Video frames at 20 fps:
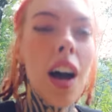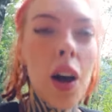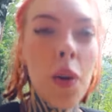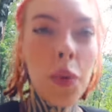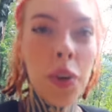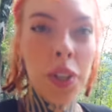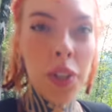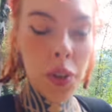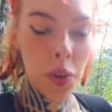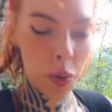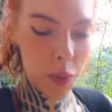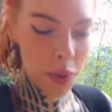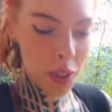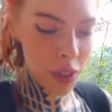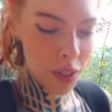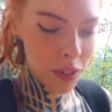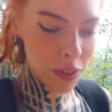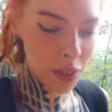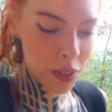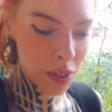I wouldn't go up
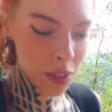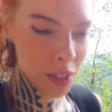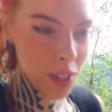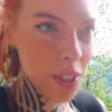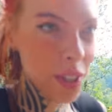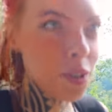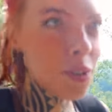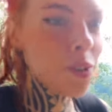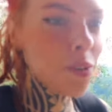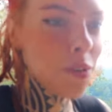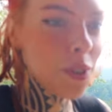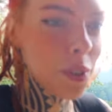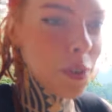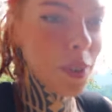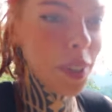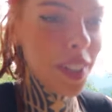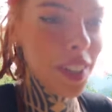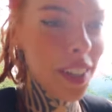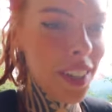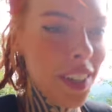here if you're
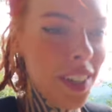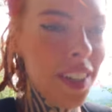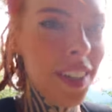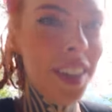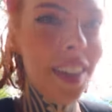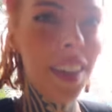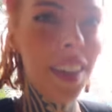claustrophobic.